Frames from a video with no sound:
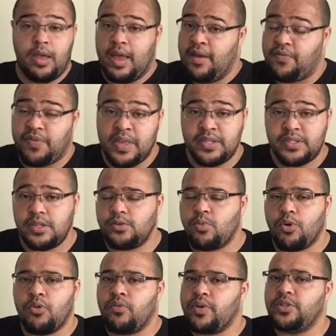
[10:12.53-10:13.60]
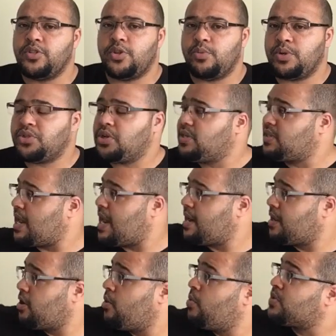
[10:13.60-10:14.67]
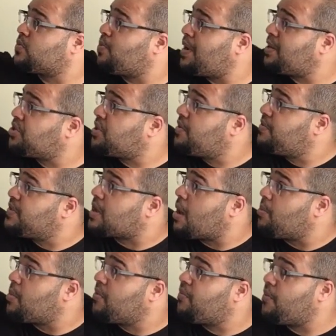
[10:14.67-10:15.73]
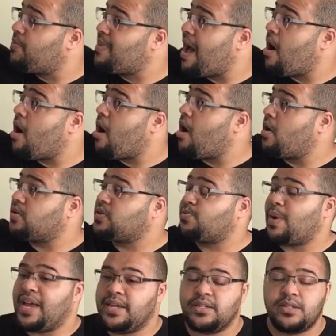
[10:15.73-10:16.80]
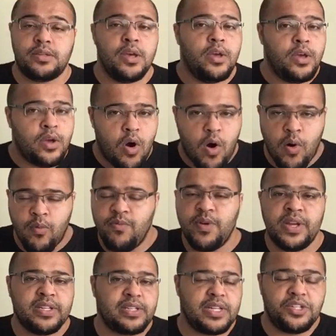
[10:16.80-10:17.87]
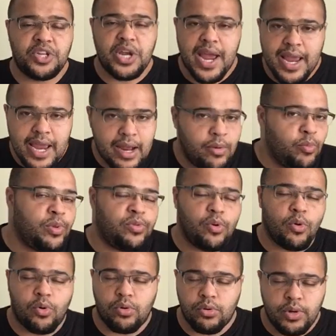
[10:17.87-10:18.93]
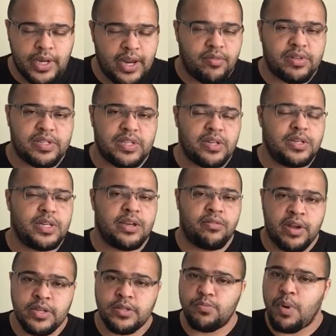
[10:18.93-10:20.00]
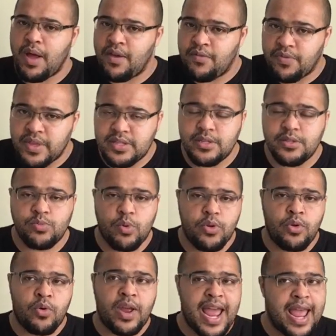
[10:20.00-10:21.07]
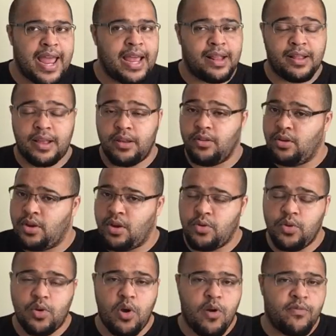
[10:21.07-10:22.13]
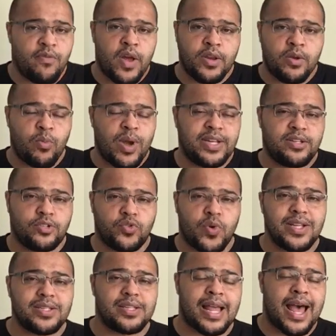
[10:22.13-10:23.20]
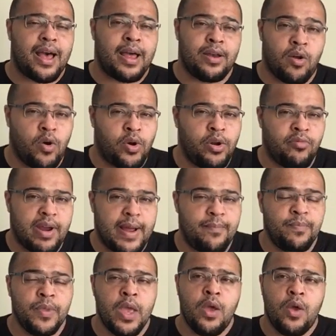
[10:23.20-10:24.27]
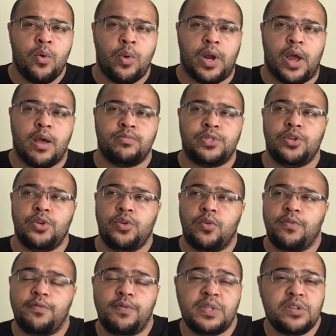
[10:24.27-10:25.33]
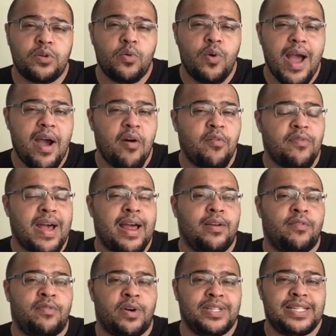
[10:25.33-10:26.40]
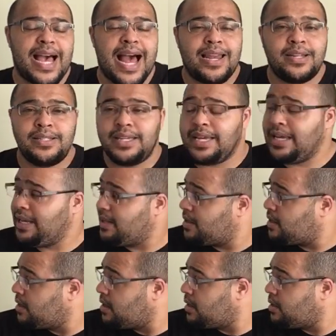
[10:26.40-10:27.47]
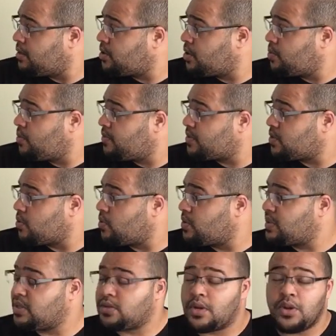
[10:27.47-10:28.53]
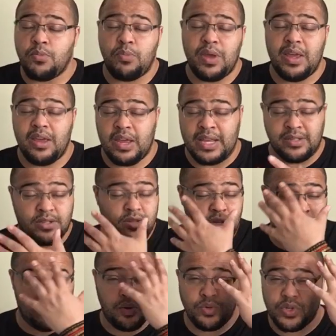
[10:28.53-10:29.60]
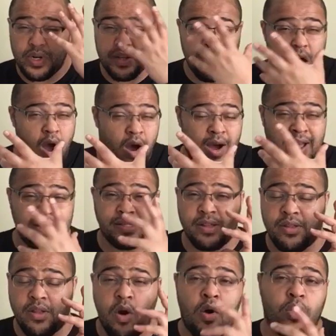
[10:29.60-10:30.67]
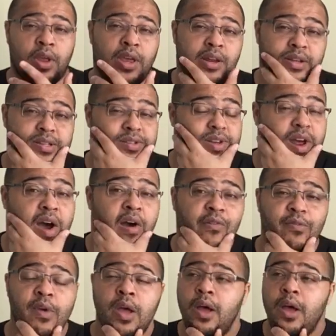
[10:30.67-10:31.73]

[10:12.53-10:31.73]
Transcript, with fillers: If this is what your intuition is telling you, especially if it's coming from that heart space, obviously check in with your nearest and dearest, but if this is what you're getting, then you know you've got to find a way to trust that and honor it. When it comes to your physical health and vitality, the Two of Swords is going to be, it's usually the eyes and the ocular stuff.